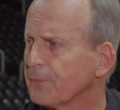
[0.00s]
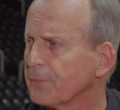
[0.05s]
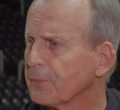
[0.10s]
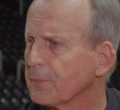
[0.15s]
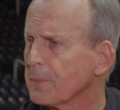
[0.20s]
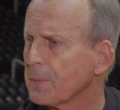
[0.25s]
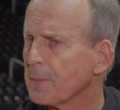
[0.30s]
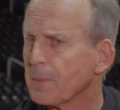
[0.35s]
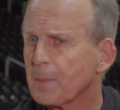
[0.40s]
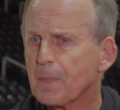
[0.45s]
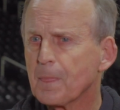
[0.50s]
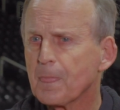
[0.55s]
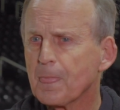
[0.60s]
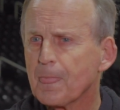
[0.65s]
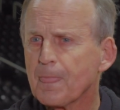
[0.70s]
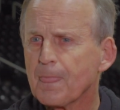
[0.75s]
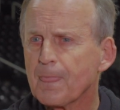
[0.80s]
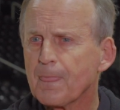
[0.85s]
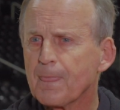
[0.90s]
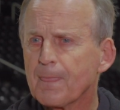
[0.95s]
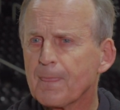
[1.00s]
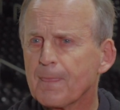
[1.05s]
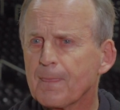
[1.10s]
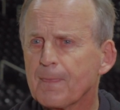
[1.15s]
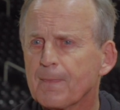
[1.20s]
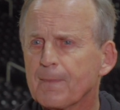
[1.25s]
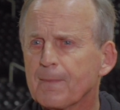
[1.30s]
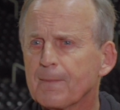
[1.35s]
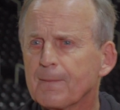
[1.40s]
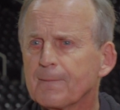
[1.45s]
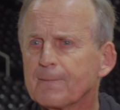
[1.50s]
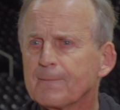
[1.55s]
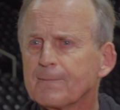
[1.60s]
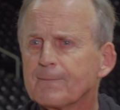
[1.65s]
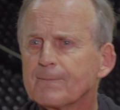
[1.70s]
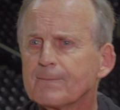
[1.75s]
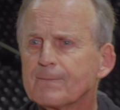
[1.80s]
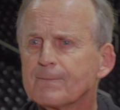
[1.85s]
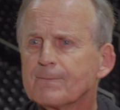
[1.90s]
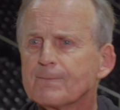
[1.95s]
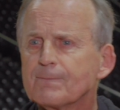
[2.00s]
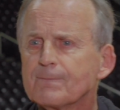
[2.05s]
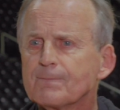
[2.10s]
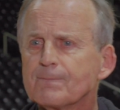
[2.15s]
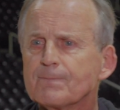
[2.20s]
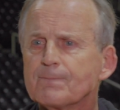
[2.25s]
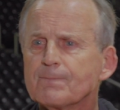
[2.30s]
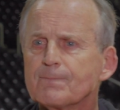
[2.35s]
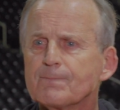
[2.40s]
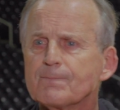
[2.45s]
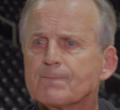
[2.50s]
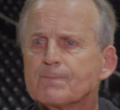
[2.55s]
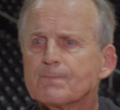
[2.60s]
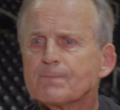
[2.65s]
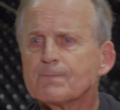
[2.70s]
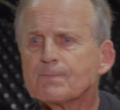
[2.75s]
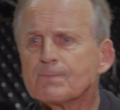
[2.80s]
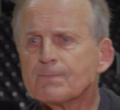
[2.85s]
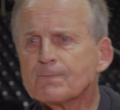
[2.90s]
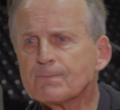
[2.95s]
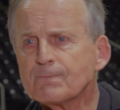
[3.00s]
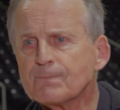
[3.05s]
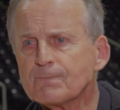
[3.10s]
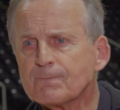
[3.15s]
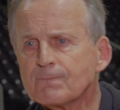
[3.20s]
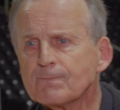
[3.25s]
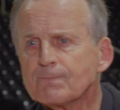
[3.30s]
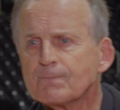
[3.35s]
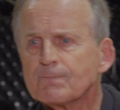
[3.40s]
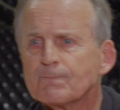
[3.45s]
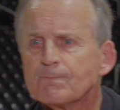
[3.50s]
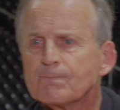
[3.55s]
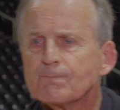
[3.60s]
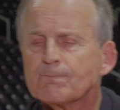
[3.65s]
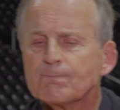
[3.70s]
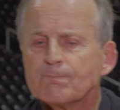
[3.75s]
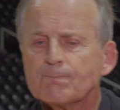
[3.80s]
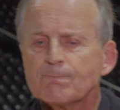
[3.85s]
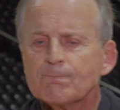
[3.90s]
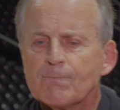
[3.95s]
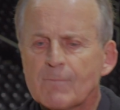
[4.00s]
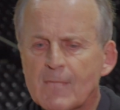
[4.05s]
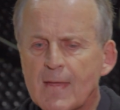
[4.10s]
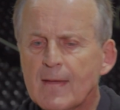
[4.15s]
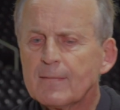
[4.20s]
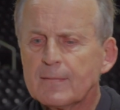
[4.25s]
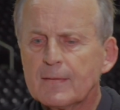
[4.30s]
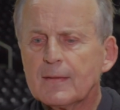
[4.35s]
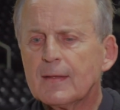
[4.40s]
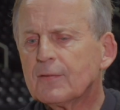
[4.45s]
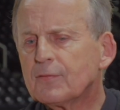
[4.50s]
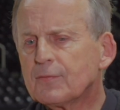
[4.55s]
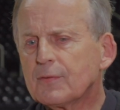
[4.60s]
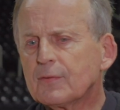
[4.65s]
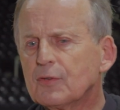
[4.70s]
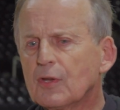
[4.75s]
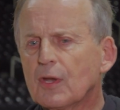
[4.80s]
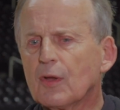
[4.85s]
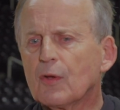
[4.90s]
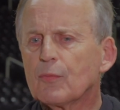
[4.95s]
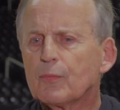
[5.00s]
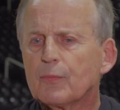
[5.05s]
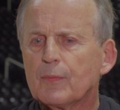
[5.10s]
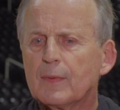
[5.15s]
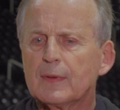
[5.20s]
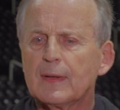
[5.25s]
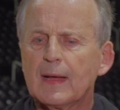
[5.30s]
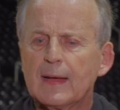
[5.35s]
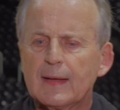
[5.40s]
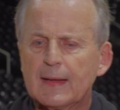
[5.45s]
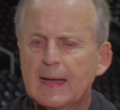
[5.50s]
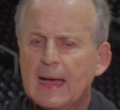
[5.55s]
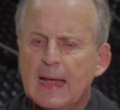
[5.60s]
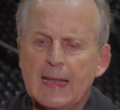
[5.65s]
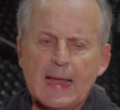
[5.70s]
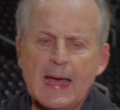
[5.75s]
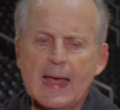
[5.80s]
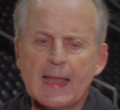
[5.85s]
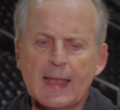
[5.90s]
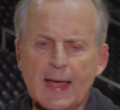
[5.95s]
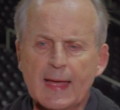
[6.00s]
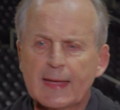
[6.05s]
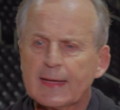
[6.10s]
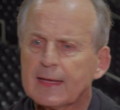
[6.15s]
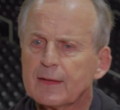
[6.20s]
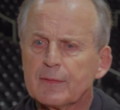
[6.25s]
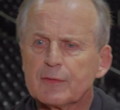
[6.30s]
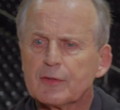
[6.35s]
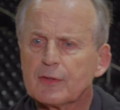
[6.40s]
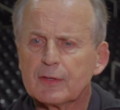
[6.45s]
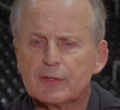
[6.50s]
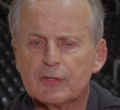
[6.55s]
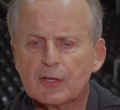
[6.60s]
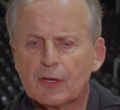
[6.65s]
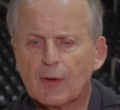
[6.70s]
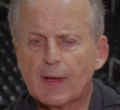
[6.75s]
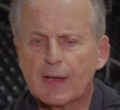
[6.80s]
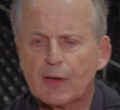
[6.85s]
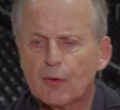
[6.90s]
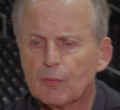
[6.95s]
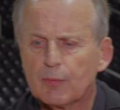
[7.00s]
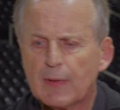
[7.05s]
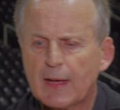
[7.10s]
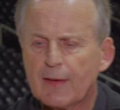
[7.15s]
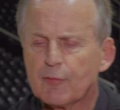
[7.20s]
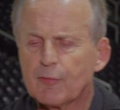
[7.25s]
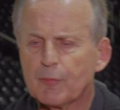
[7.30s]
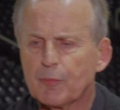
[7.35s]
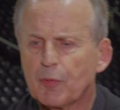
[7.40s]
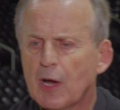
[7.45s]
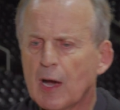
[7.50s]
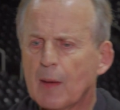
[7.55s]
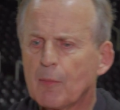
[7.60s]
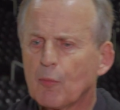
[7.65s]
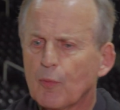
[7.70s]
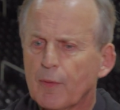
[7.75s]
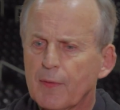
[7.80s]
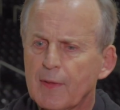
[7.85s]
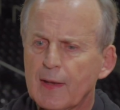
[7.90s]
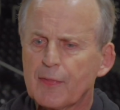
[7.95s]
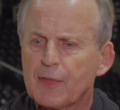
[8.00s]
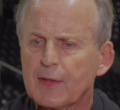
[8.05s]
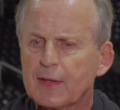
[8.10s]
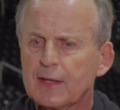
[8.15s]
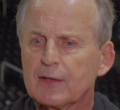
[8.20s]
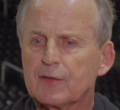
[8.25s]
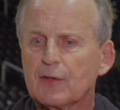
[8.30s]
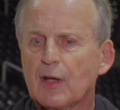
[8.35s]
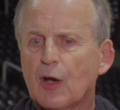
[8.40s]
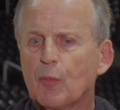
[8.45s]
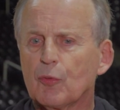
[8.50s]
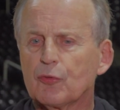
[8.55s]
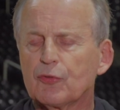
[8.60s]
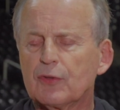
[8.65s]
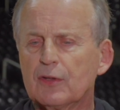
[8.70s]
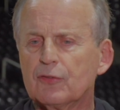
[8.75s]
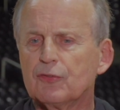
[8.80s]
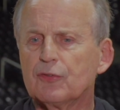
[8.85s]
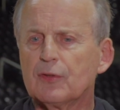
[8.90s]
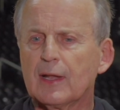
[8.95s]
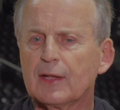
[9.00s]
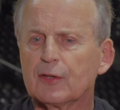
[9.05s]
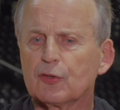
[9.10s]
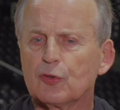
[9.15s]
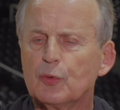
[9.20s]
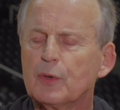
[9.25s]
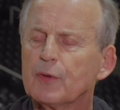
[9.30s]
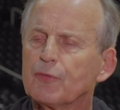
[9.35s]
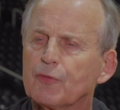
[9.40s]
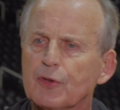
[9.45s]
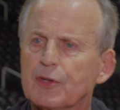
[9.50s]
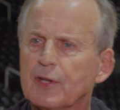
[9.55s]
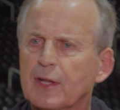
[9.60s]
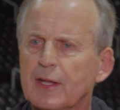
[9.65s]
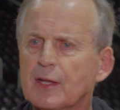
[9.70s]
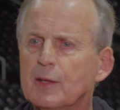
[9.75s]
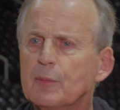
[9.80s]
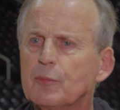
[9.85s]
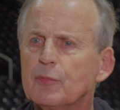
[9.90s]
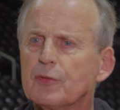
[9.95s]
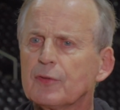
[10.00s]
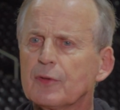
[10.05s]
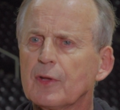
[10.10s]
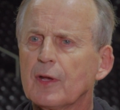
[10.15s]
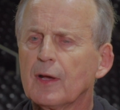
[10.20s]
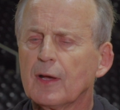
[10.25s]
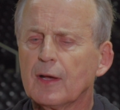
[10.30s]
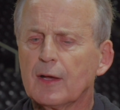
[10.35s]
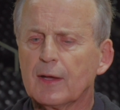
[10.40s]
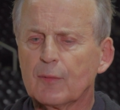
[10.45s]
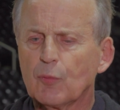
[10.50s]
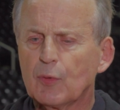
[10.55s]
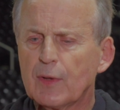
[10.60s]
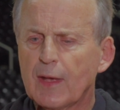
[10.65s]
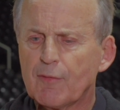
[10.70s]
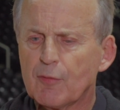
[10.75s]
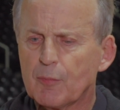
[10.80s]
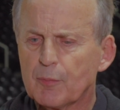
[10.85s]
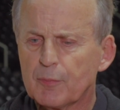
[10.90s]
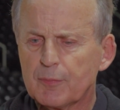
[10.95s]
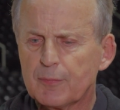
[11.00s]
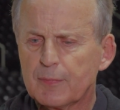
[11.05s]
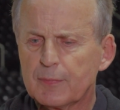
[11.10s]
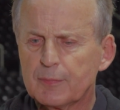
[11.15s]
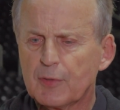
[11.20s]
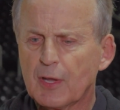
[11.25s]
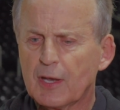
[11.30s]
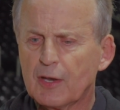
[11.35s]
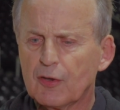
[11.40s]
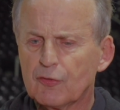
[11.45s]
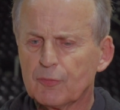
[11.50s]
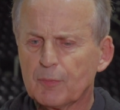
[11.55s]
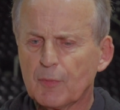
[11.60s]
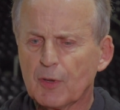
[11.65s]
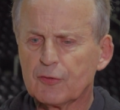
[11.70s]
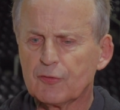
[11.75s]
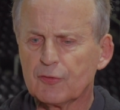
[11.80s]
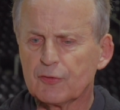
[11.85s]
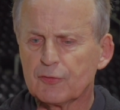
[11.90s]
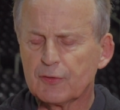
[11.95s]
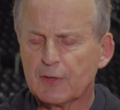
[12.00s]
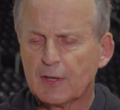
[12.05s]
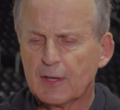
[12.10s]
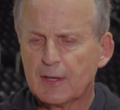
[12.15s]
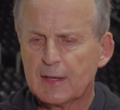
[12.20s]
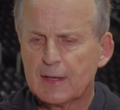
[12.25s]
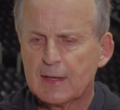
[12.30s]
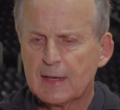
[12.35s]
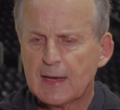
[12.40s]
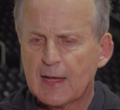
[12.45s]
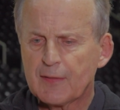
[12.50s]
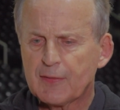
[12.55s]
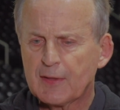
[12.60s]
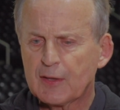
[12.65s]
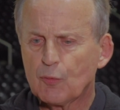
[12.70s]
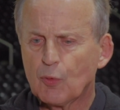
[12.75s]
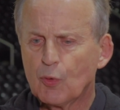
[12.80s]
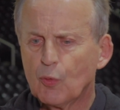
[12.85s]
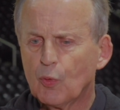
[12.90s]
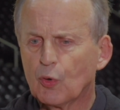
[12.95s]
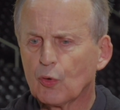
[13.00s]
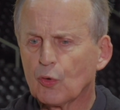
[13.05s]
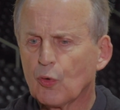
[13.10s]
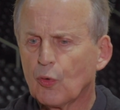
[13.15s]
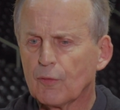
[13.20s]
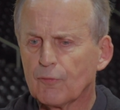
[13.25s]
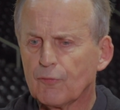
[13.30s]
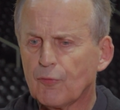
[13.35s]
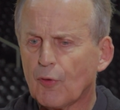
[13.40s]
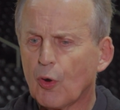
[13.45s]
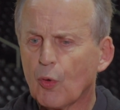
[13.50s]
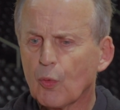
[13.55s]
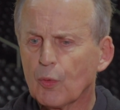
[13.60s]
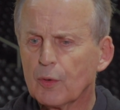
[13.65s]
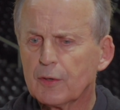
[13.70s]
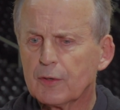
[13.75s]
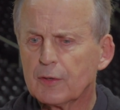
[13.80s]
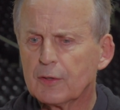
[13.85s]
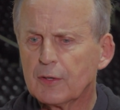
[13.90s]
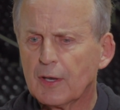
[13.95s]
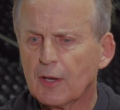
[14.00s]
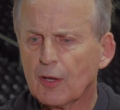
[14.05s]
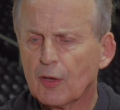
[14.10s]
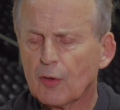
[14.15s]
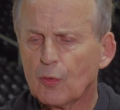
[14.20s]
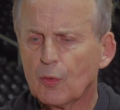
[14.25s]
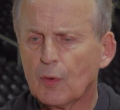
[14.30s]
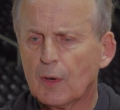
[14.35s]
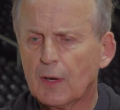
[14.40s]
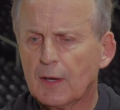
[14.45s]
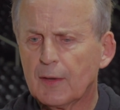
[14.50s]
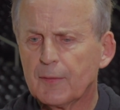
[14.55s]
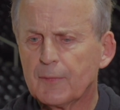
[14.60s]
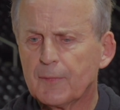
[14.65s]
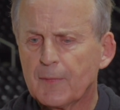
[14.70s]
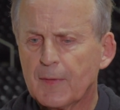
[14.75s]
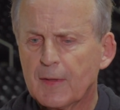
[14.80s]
Coach, how have you liked what you've gotten with Tobe and Jonas on the floor together? It's you know I, I, like it. You know I don't have a problem with it. I think it almost gives you like two different teams. Uh, we haven't done as much as I think we will going forward. You know uh,